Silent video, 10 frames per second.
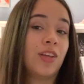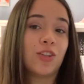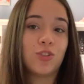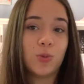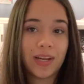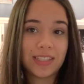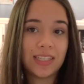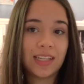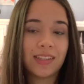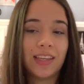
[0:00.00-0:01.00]
you think they're too
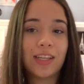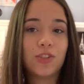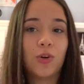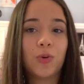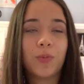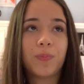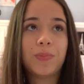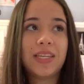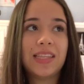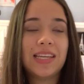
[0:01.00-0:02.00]
hectic. Like, don't
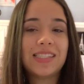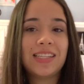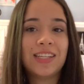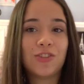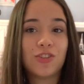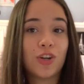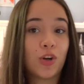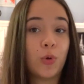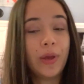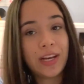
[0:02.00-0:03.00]
be lazy and just not
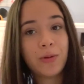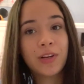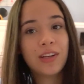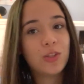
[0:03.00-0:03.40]
go anywhere.